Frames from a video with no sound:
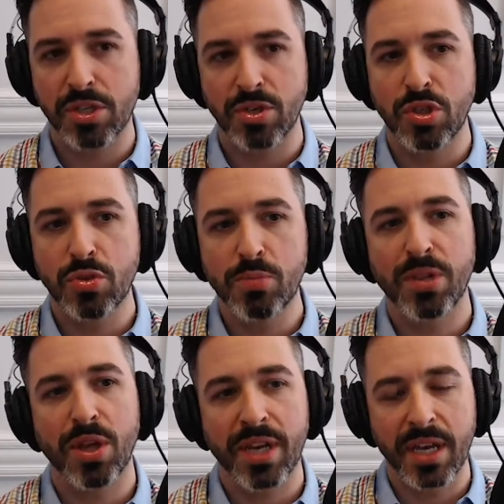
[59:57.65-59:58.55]
So you
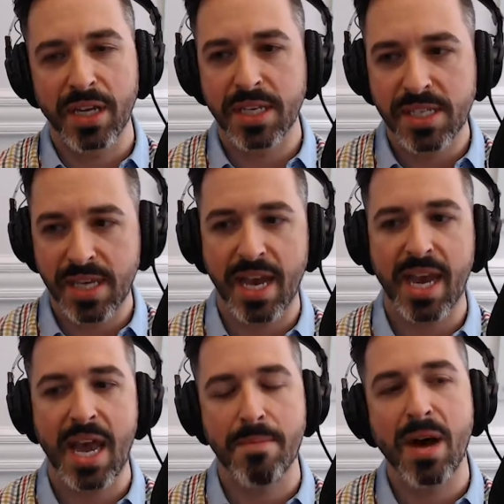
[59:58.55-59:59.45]
plug in and
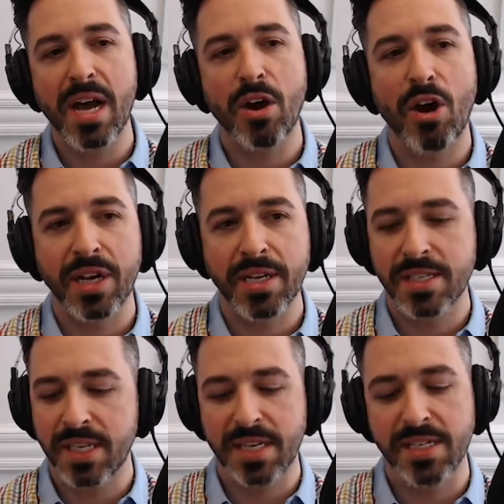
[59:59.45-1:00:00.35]
say, hey, my
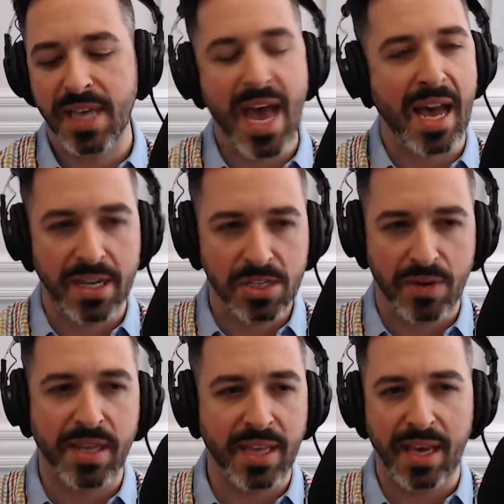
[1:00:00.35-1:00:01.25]
audience is X, right?